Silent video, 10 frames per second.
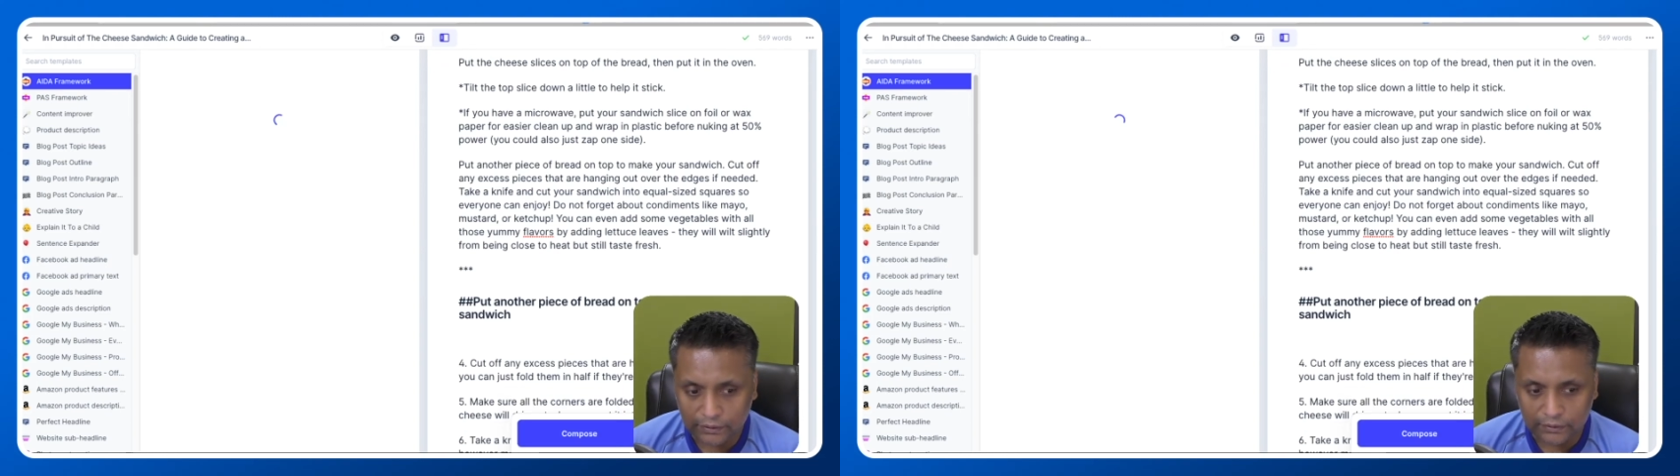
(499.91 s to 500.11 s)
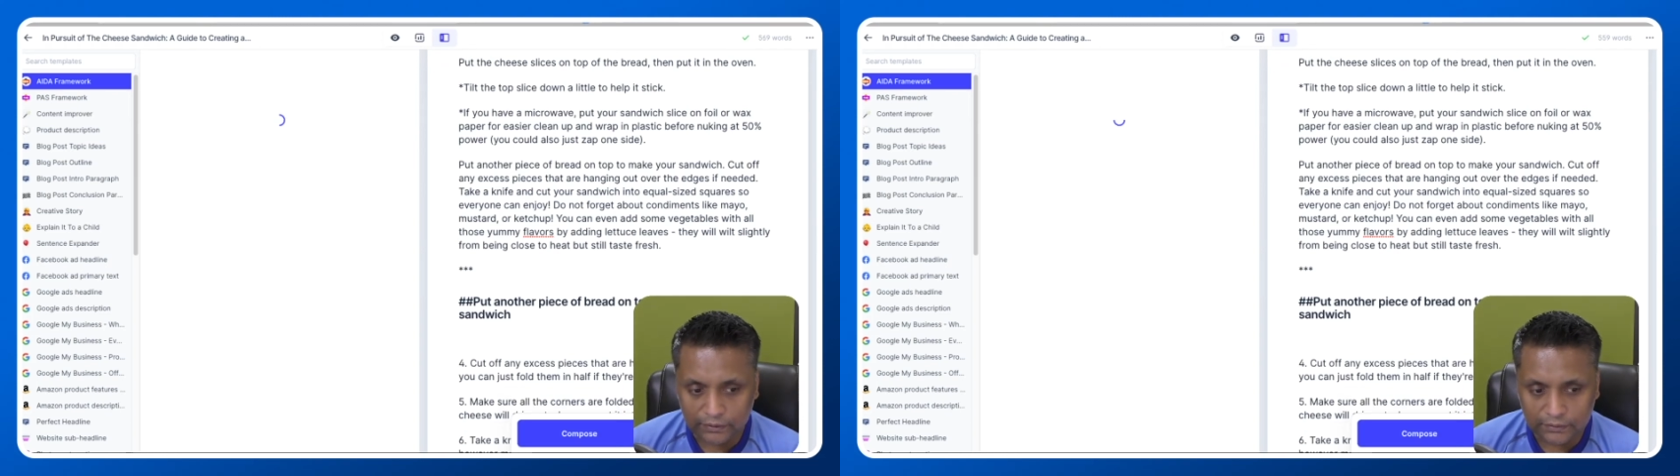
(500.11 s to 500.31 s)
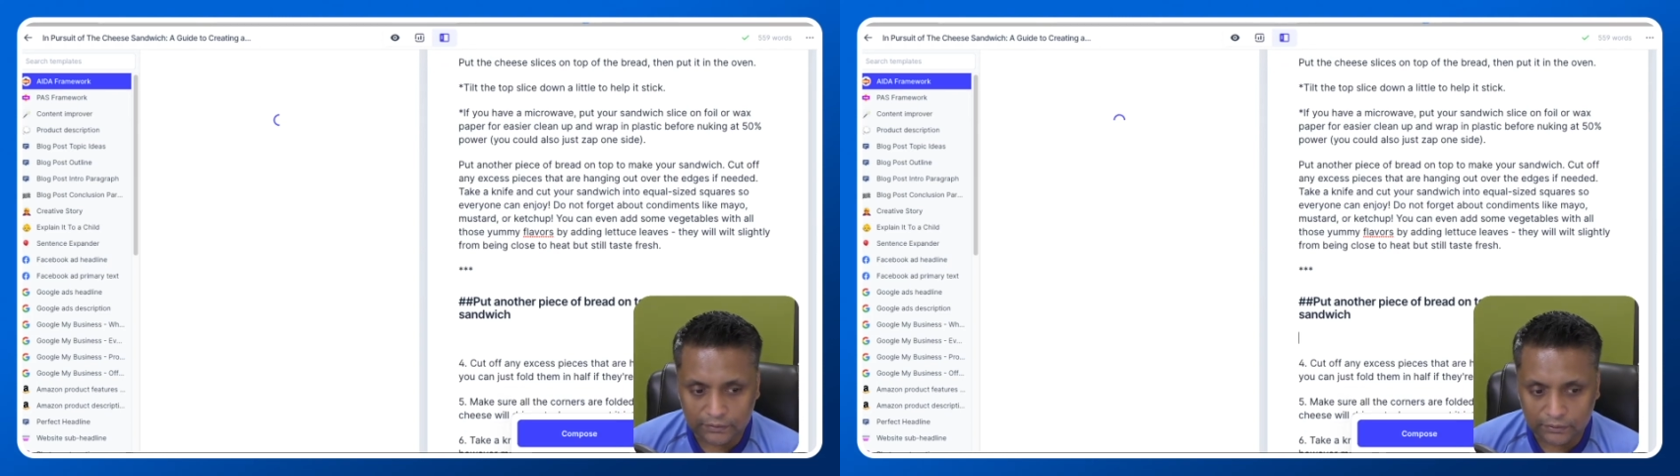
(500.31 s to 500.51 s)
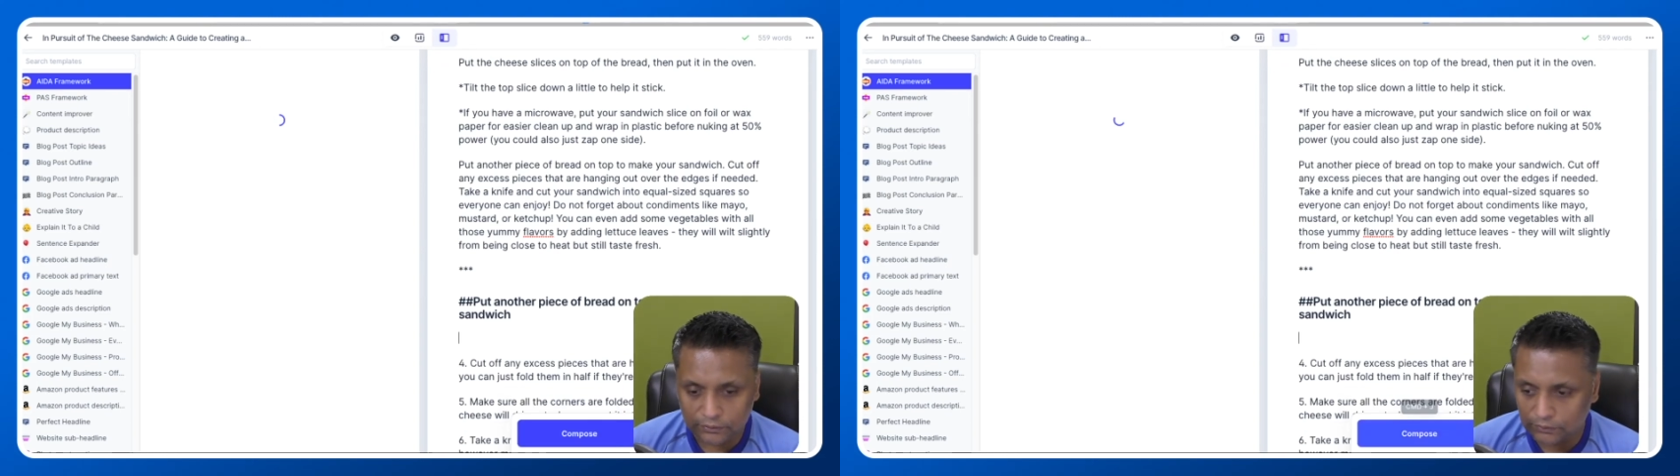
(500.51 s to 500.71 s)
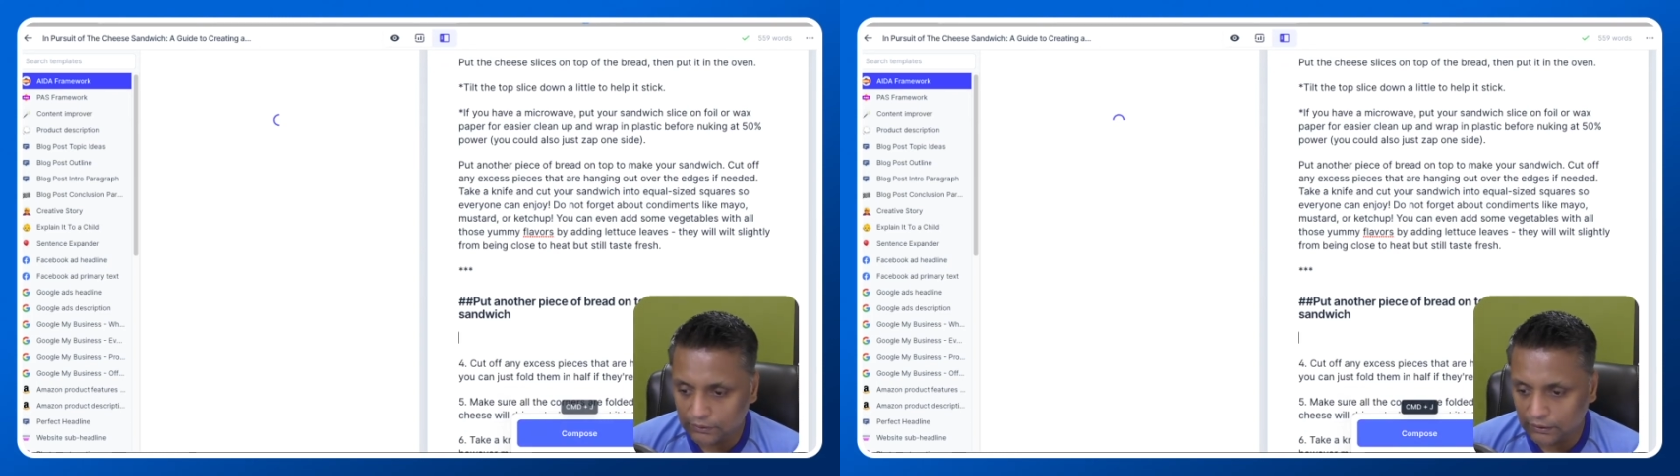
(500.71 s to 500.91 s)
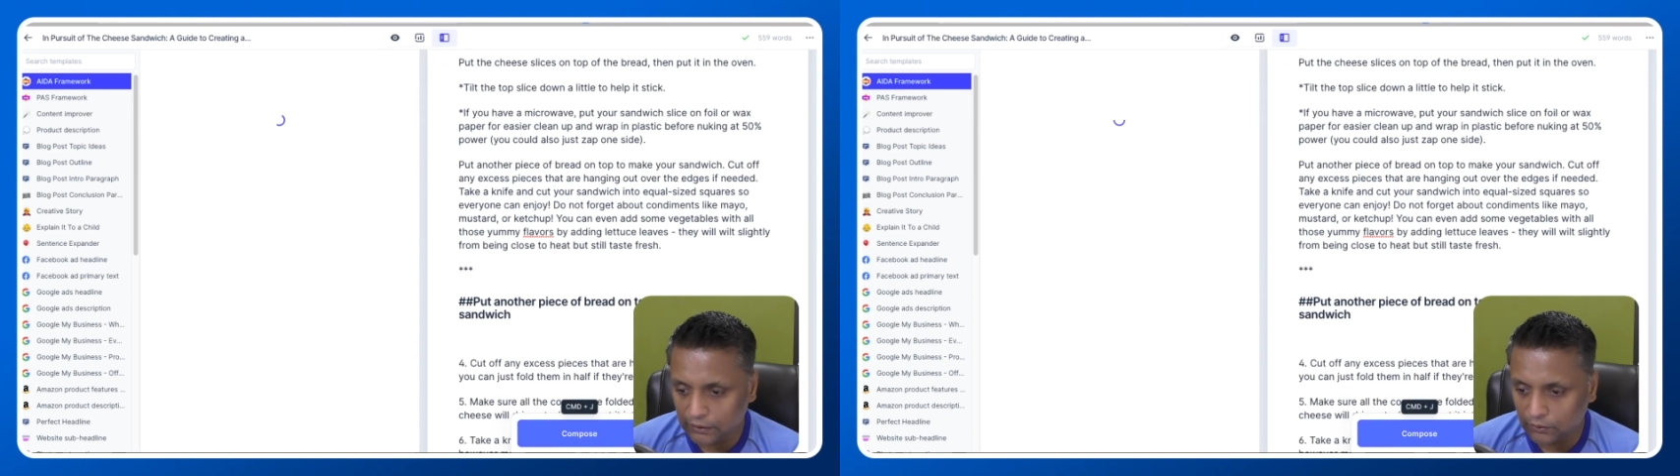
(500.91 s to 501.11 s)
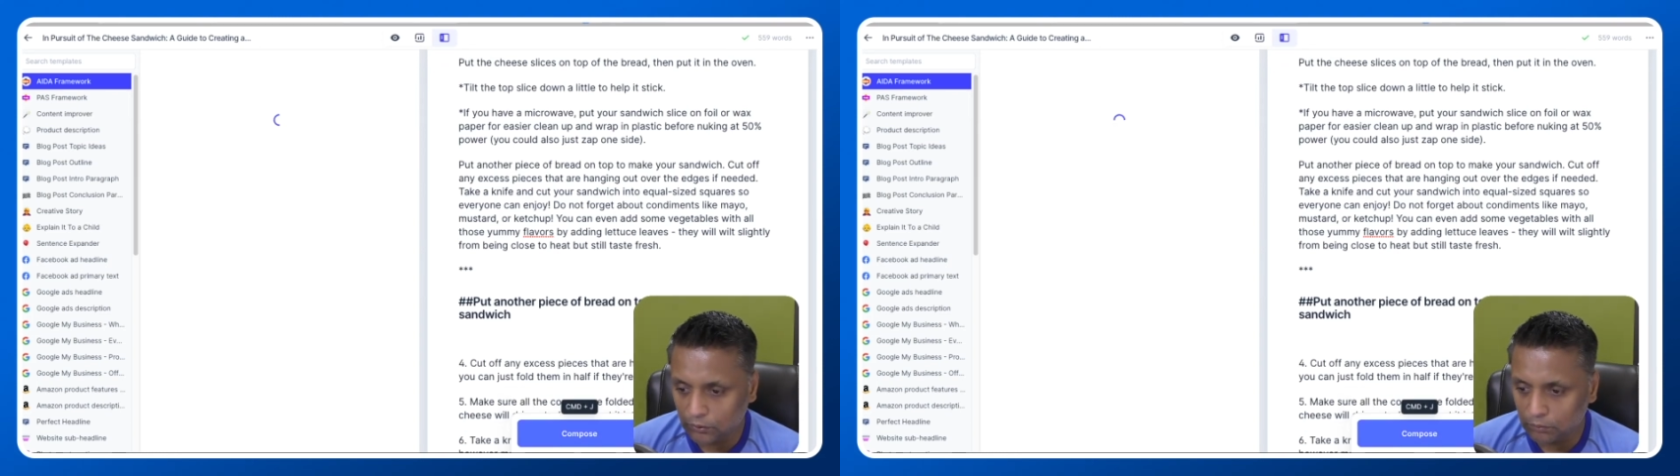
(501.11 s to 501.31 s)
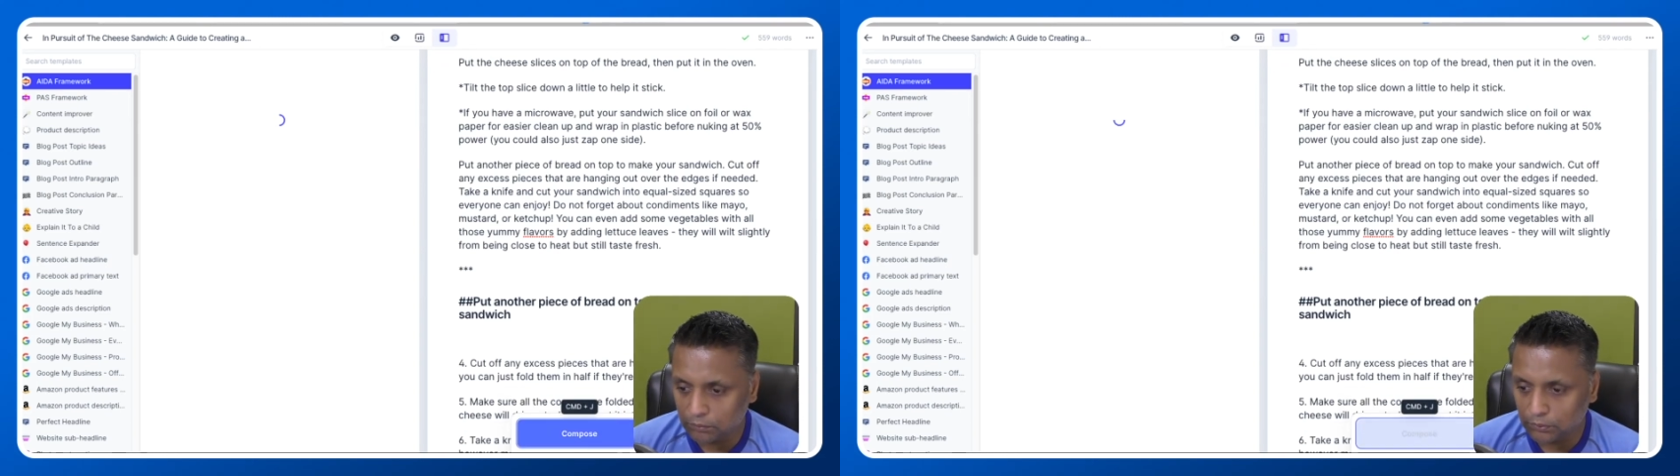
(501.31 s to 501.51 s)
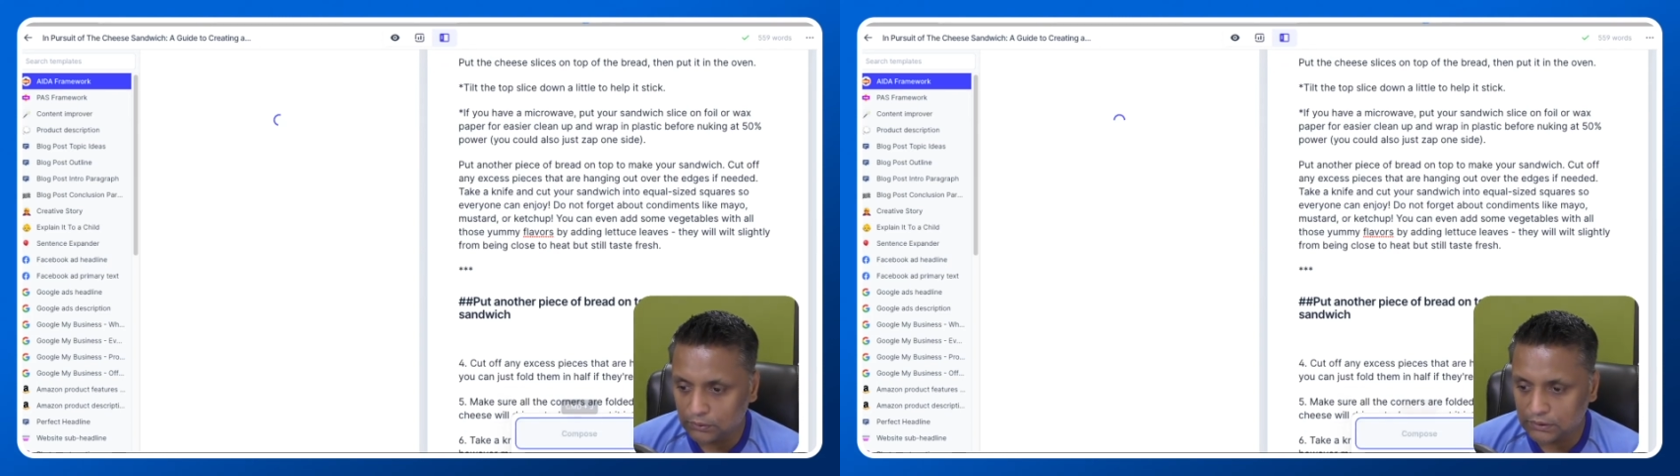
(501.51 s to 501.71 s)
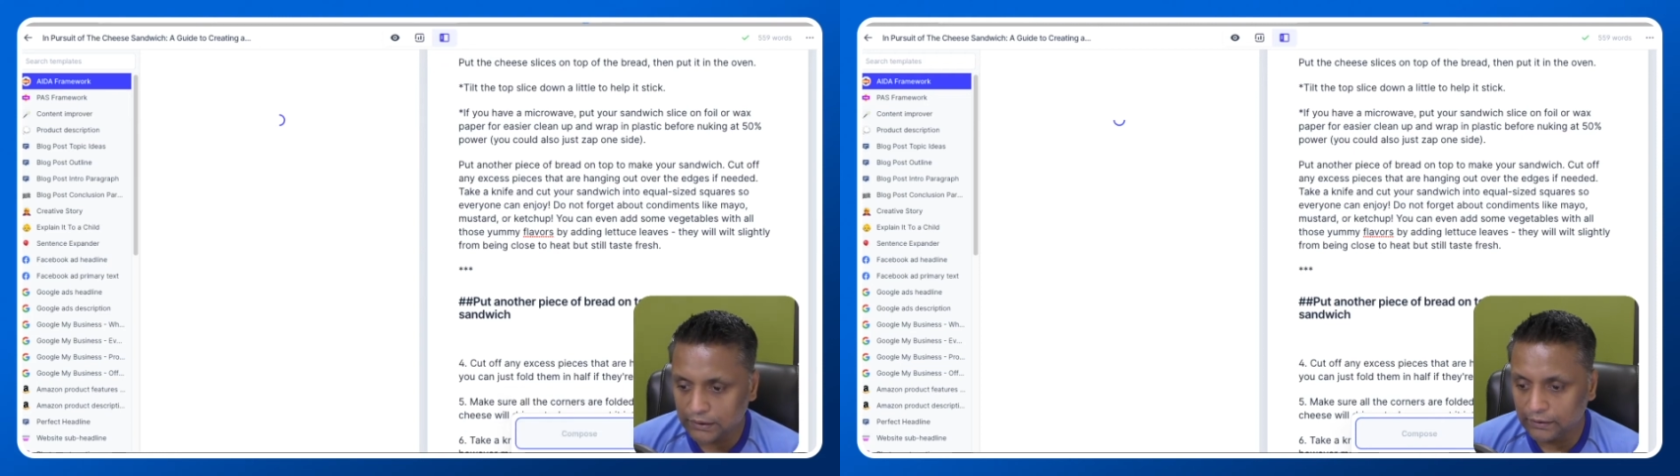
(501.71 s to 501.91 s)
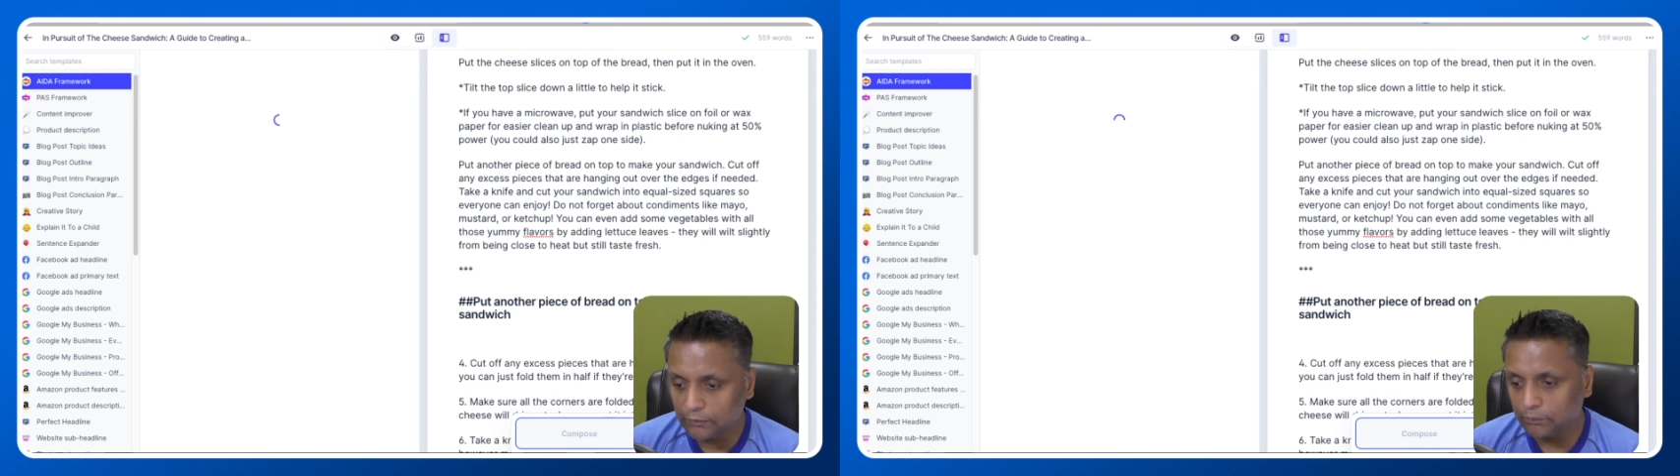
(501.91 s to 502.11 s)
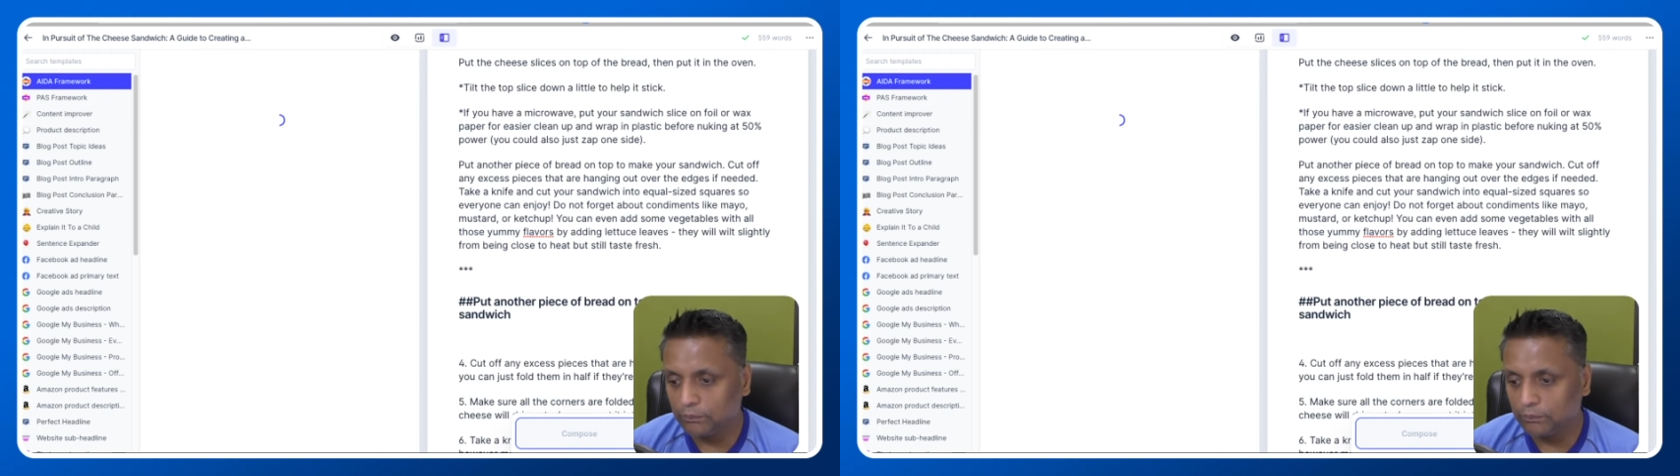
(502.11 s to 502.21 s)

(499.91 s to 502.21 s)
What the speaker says: let's do the compose thing.